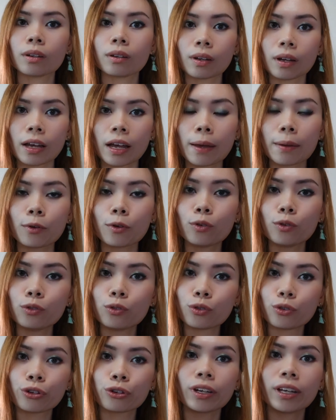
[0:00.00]
I'm going to
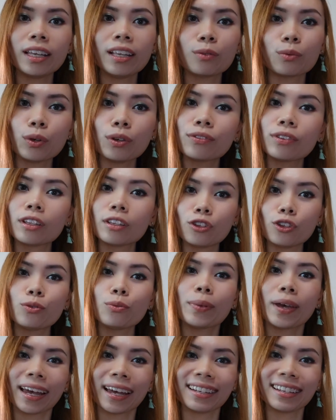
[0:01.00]
create with the new
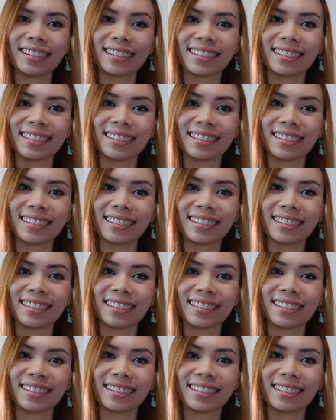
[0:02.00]
palette.